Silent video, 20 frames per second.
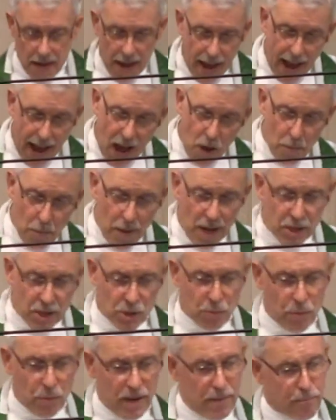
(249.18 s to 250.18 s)
how
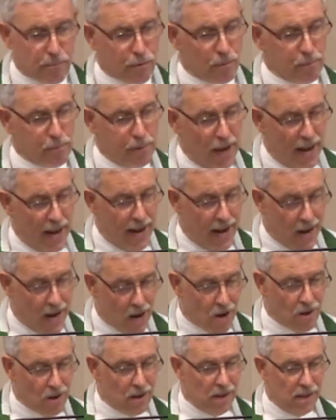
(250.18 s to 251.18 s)
much we
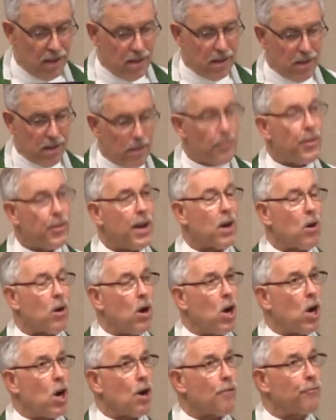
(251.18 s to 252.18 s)
prepare, there
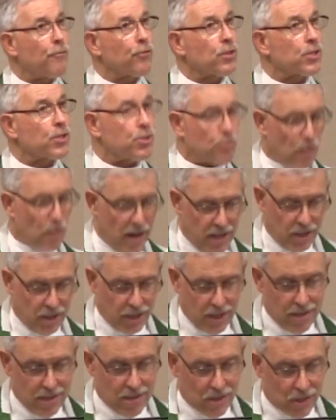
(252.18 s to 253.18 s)
are
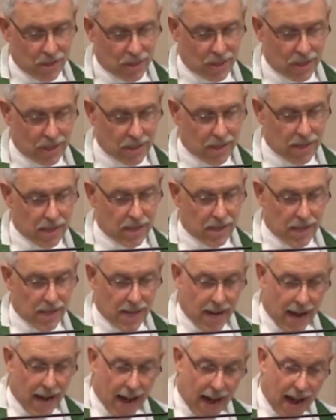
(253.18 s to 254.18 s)
frustrations,
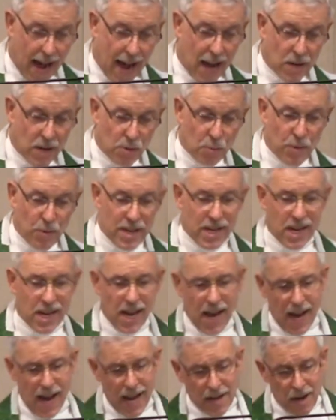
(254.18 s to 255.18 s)
and we
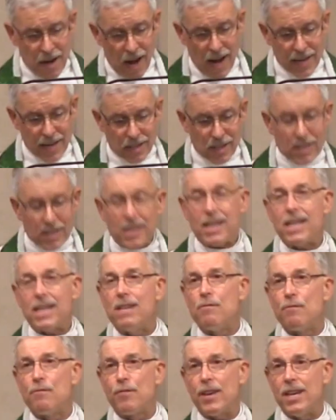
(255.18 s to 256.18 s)
cannot
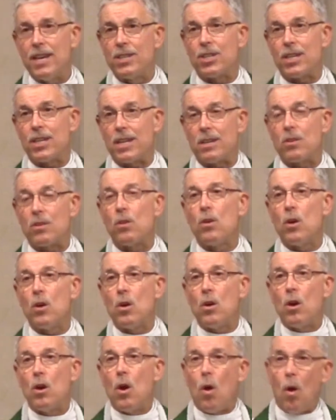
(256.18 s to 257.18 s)
envision
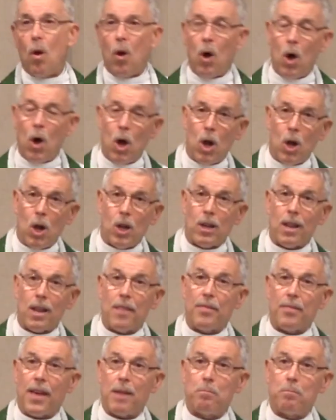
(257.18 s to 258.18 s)

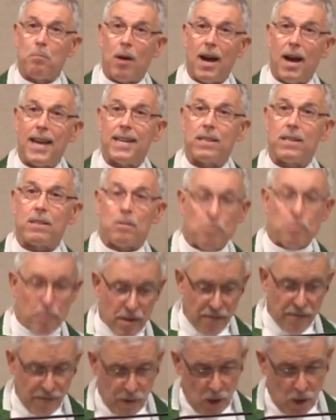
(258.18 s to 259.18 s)
all that might
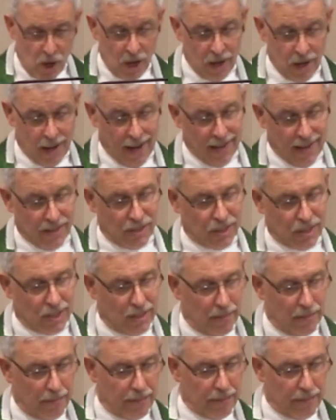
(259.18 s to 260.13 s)
befall us.